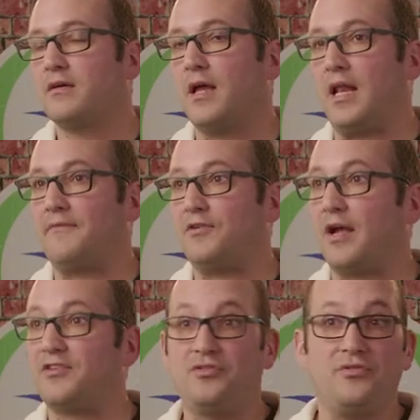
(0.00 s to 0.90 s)
And if you're
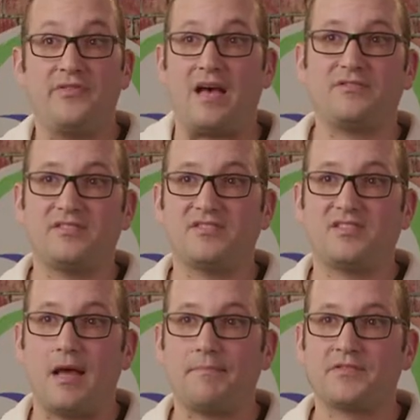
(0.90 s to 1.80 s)
at 2,000
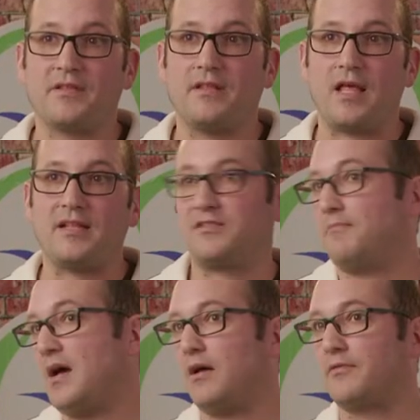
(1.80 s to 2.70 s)
steps, then that's a
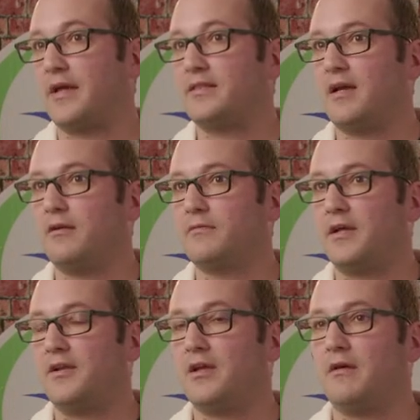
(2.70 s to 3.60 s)
mile right there. There
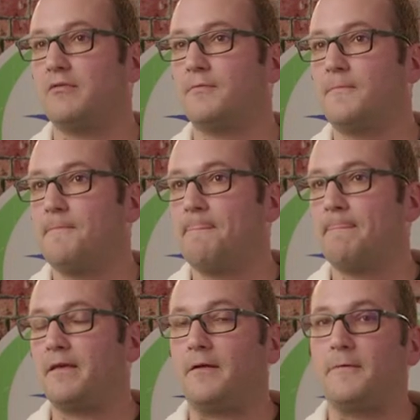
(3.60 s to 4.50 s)
you go.
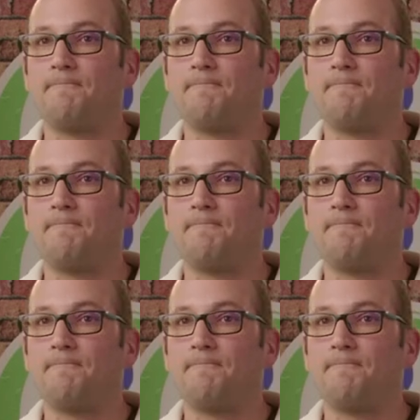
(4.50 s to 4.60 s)
You know.